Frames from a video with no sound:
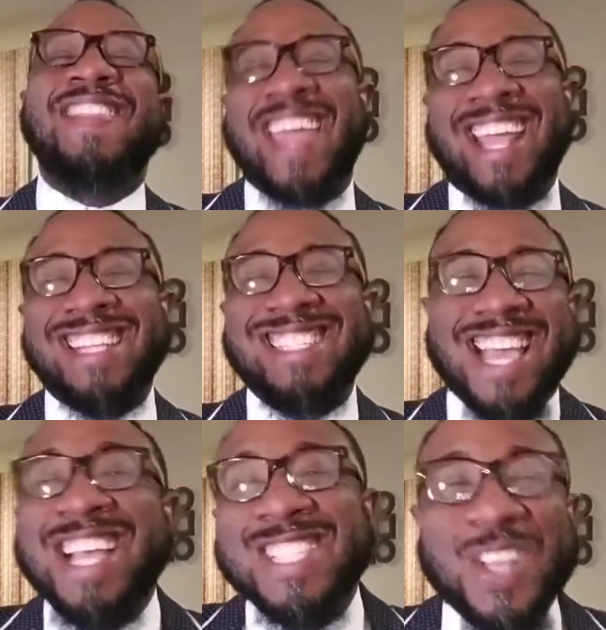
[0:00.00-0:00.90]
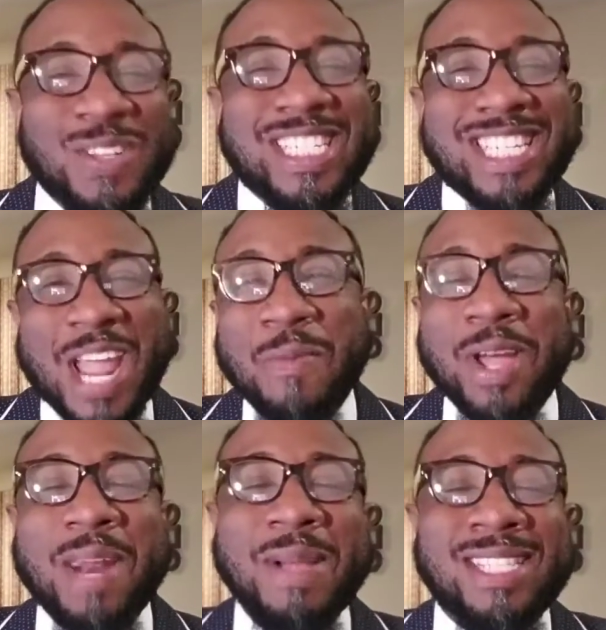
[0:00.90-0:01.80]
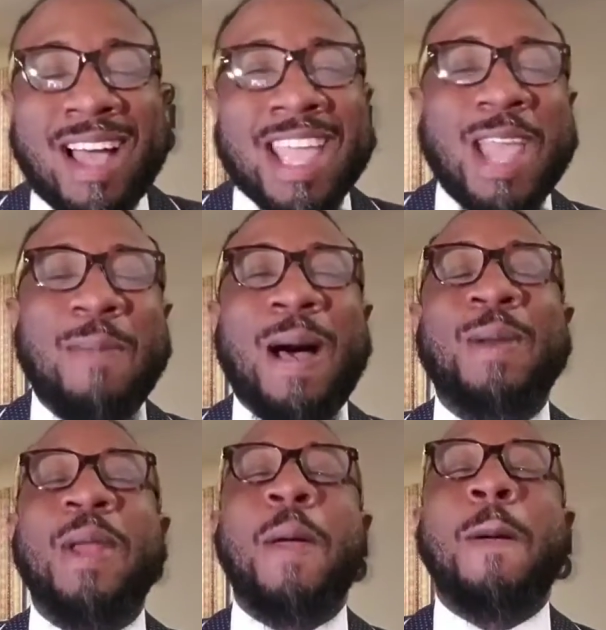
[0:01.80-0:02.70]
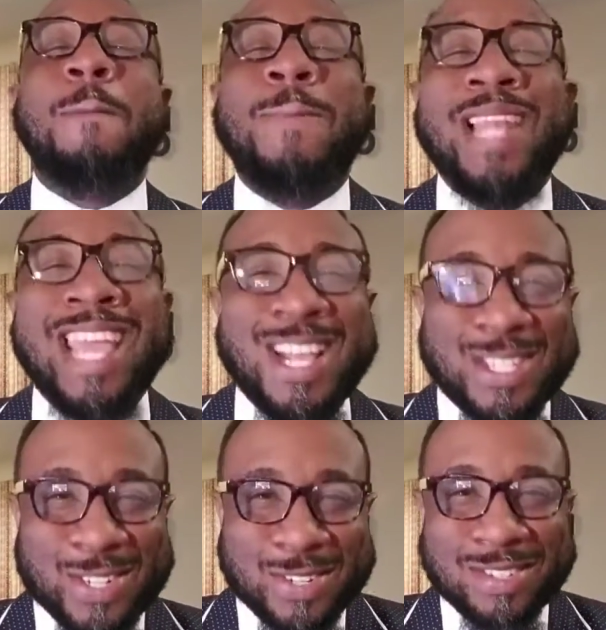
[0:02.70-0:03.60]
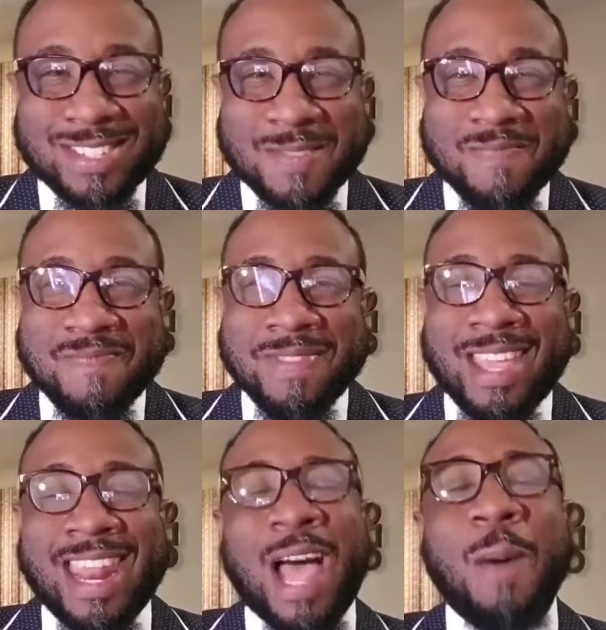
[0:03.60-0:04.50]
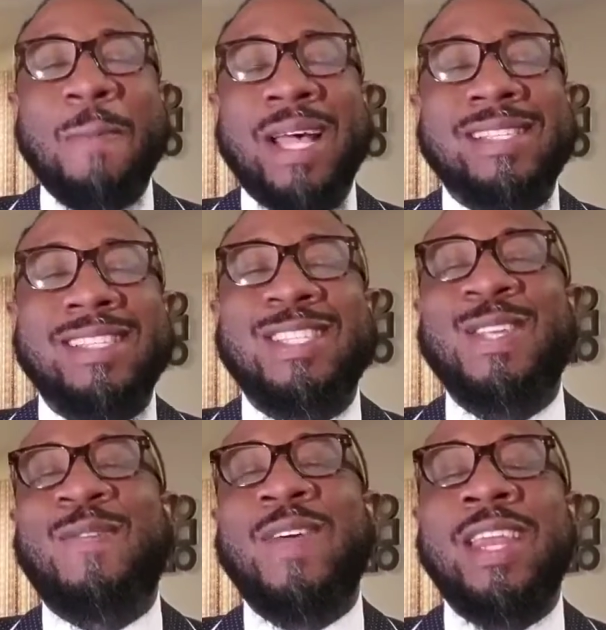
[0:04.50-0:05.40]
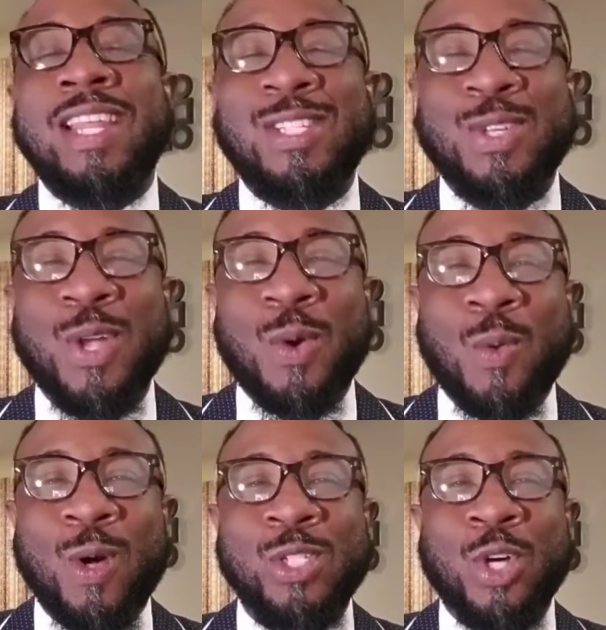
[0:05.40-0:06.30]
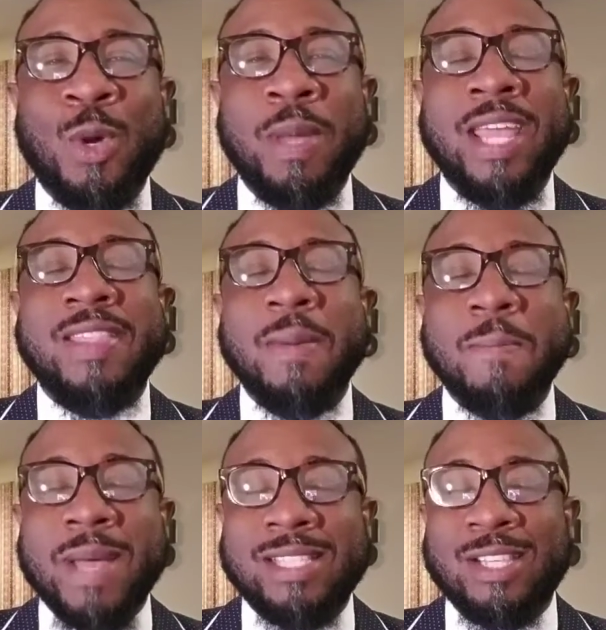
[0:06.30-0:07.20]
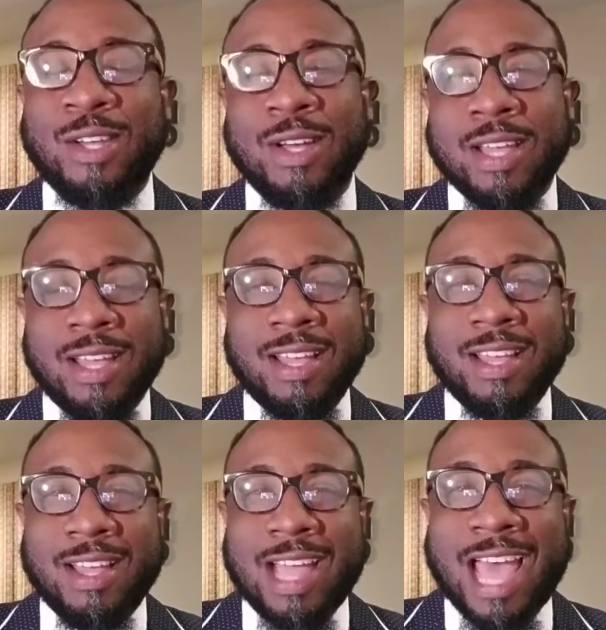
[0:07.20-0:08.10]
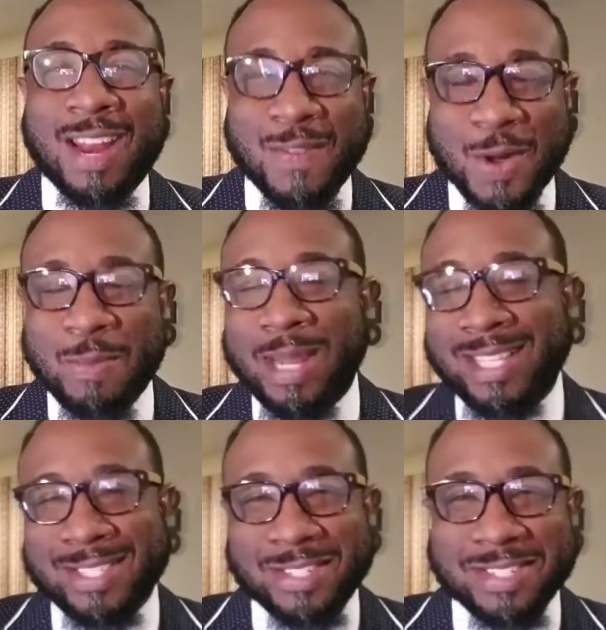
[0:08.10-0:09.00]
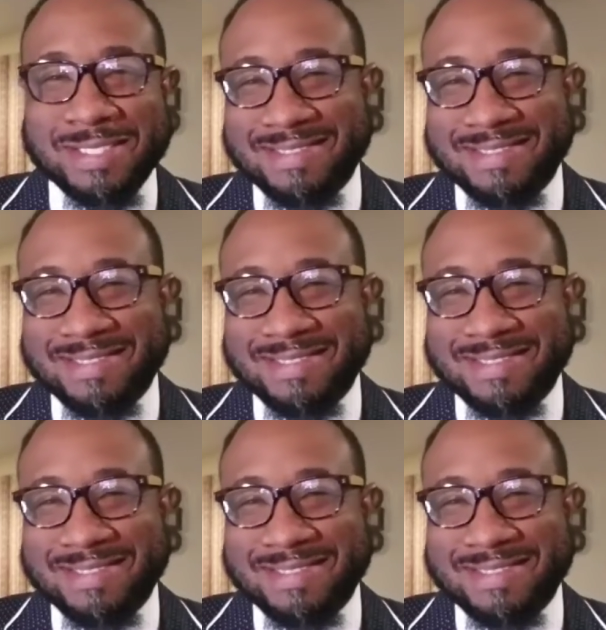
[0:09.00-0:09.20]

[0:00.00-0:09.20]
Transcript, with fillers: Thanks. So today we're going to be talking about blazers and how best to fit it into your wardrobe and get the best look out of your blazers.